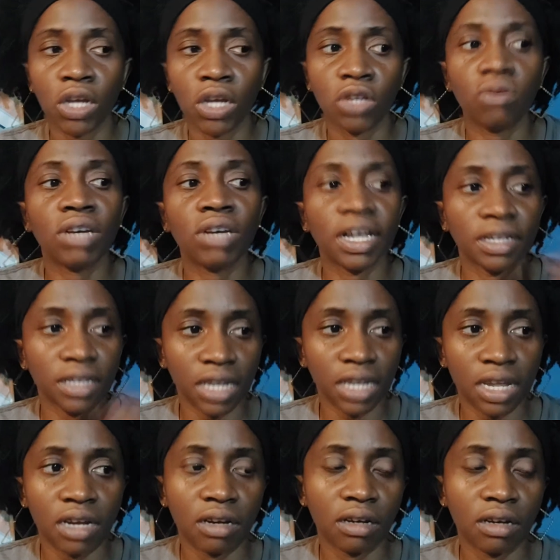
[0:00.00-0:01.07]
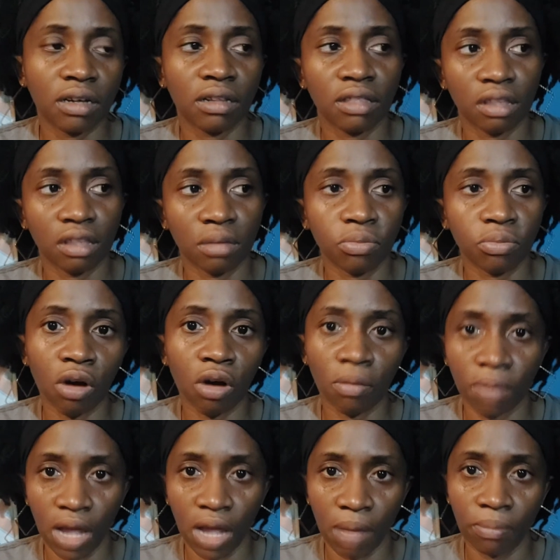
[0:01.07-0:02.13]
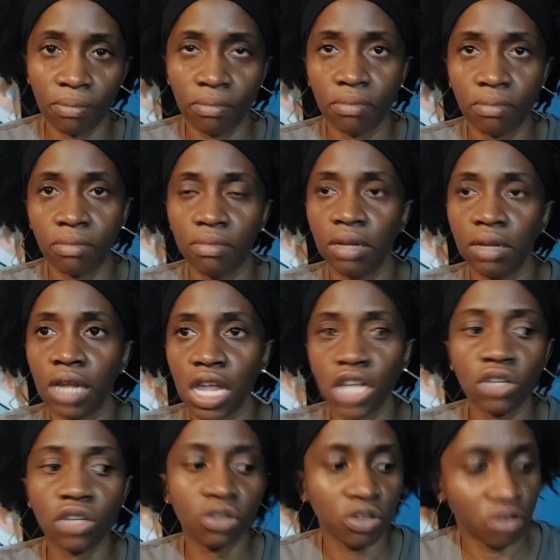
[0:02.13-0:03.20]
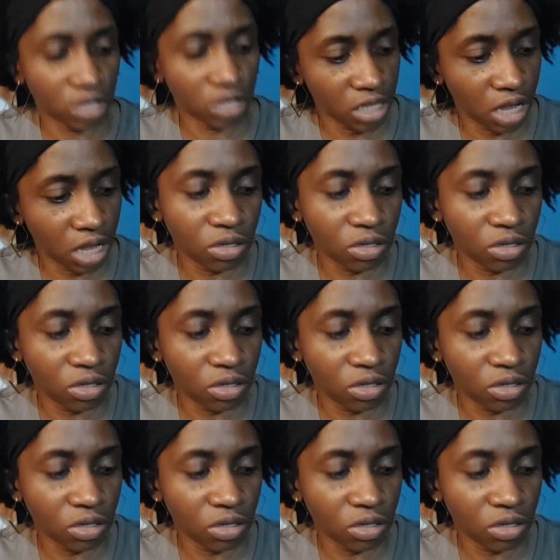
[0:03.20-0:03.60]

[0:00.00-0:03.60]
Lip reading: You can take the problem into yourself.